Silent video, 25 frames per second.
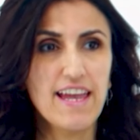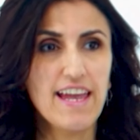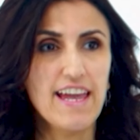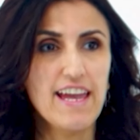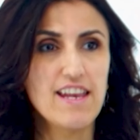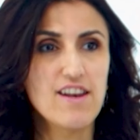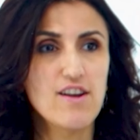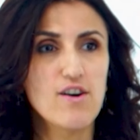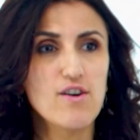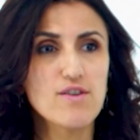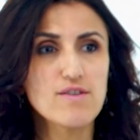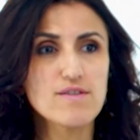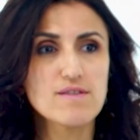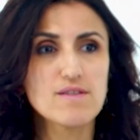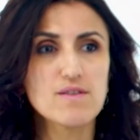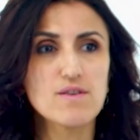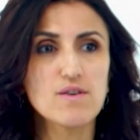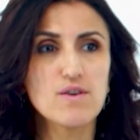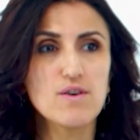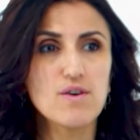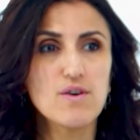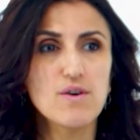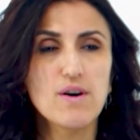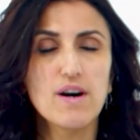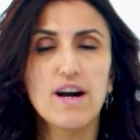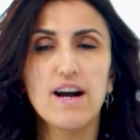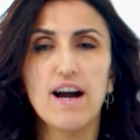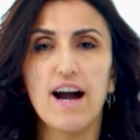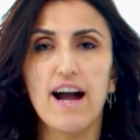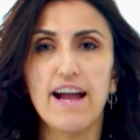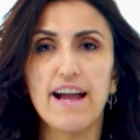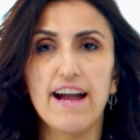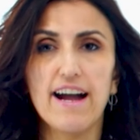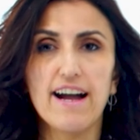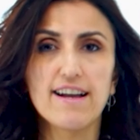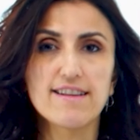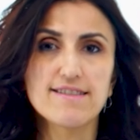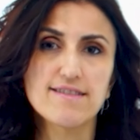and also I
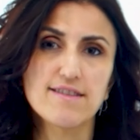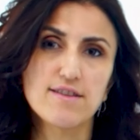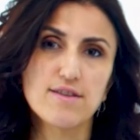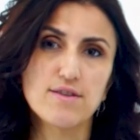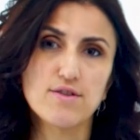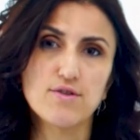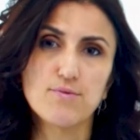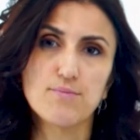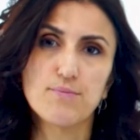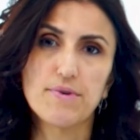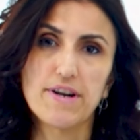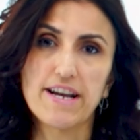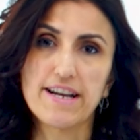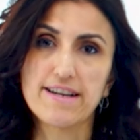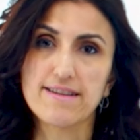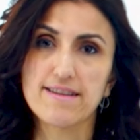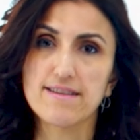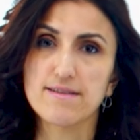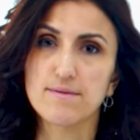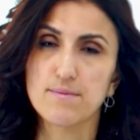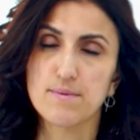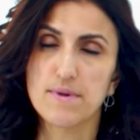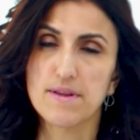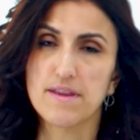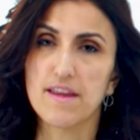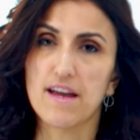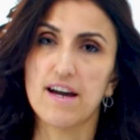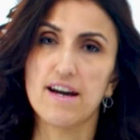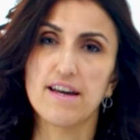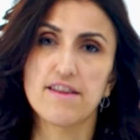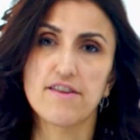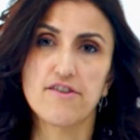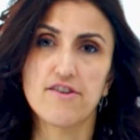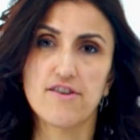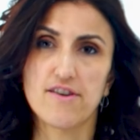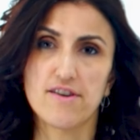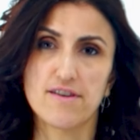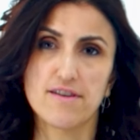asked you to practice with
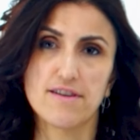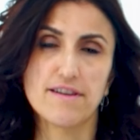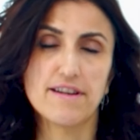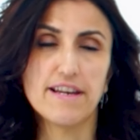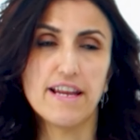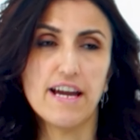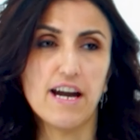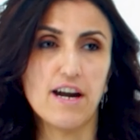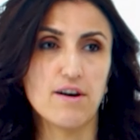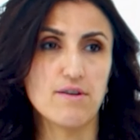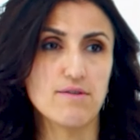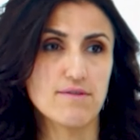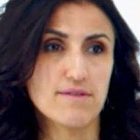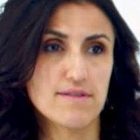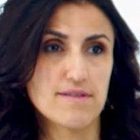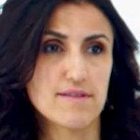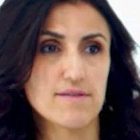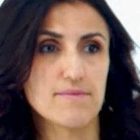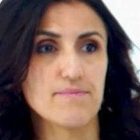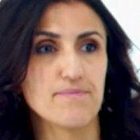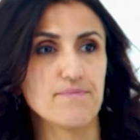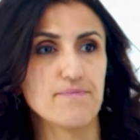other nouns.